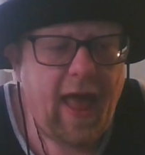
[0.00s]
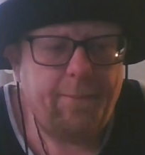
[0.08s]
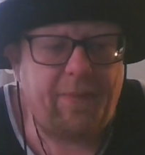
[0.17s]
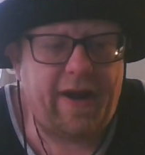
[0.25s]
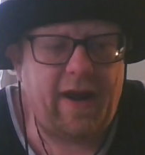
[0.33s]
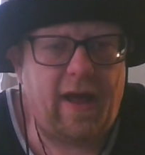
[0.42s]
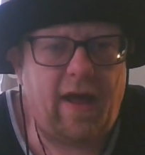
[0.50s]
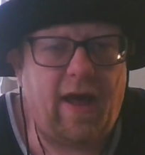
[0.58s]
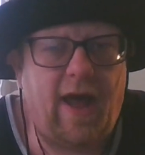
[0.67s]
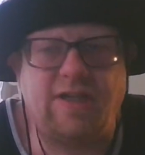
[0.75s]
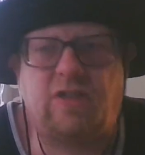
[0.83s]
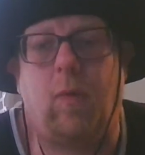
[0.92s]
But
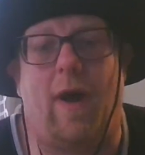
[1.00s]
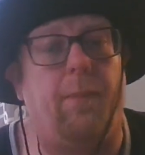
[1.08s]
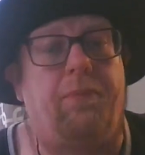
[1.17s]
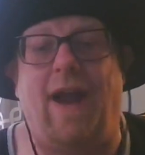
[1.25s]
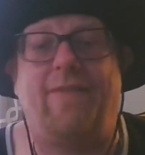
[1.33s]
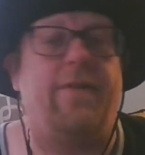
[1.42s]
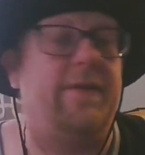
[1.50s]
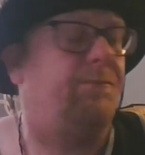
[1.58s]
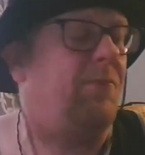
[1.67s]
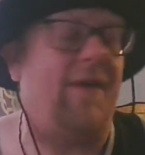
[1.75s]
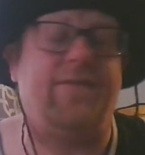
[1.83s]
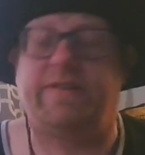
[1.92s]
I just want to
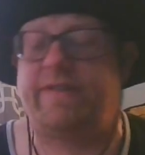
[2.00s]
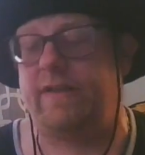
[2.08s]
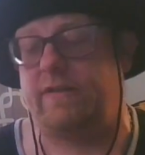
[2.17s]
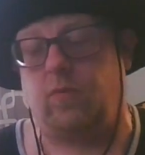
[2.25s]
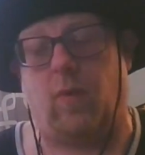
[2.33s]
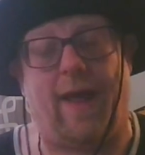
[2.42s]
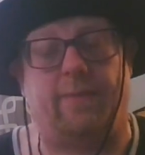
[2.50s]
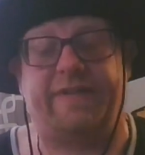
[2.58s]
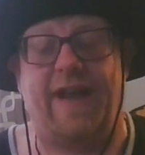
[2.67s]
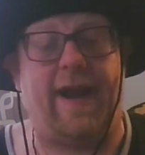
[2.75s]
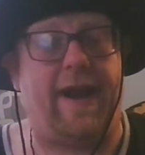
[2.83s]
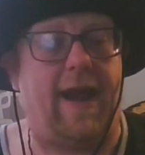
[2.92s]
preface this the way I'm
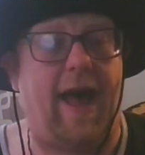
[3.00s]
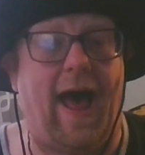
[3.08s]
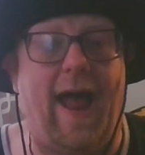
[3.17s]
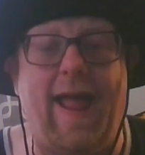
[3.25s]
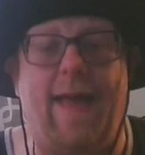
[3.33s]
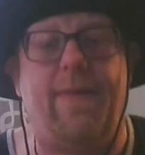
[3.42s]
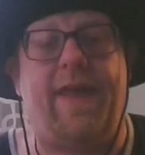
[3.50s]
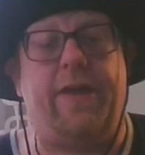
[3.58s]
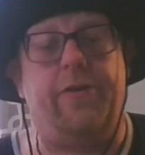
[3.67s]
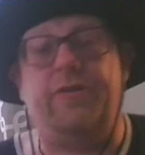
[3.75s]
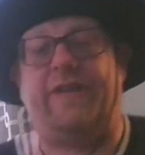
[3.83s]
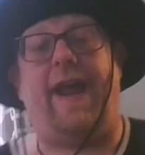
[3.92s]
saying it. I am a
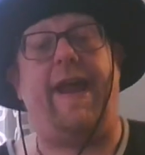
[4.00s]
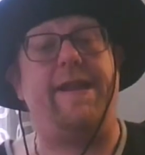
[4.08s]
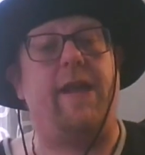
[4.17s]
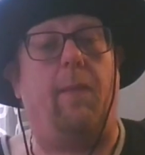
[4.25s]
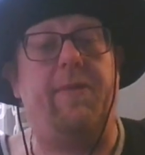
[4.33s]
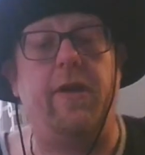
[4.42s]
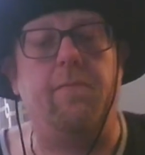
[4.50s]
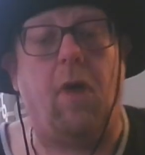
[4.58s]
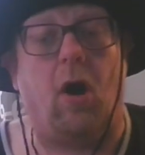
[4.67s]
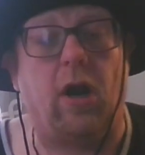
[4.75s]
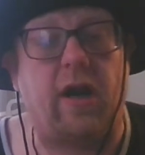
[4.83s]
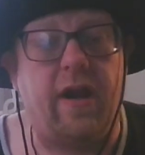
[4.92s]
huge AEW
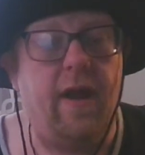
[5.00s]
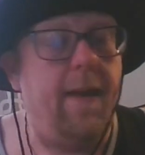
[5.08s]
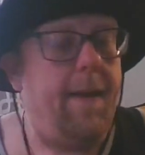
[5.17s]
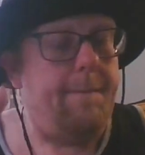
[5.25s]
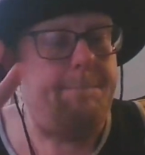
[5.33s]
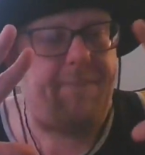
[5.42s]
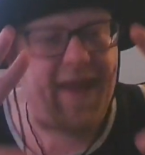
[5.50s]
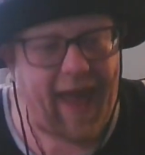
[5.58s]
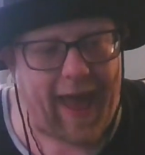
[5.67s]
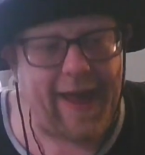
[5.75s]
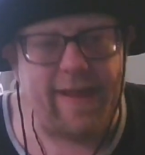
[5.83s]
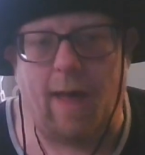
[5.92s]
mark, big
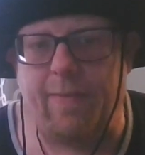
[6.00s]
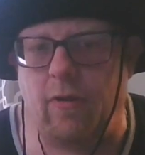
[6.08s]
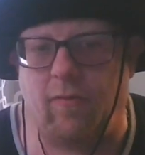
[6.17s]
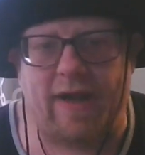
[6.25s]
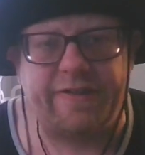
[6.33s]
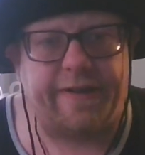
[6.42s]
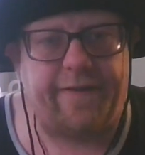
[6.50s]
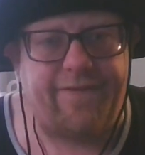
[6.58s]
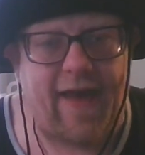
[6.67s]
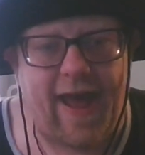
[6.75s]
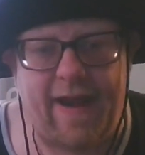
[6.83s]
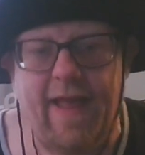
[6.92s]
AEW wrestling
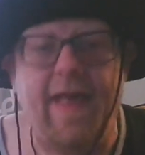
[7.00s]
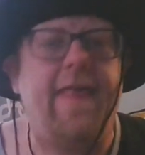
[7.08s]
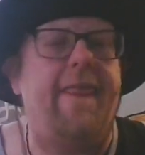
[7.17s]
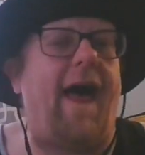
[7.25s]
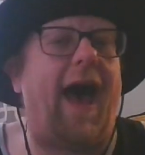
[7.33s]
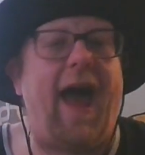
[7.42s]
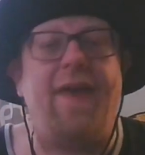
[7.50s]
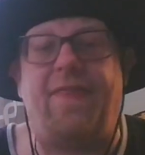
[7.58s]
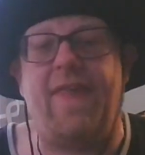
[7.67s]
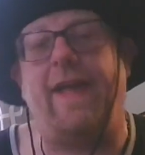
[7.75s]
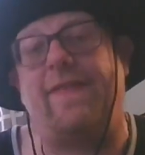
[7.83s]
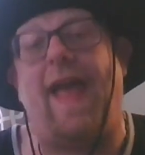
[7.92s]
fan. I
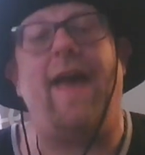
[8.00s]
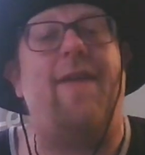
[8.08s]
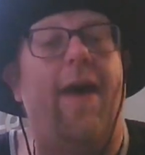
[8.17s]
think they have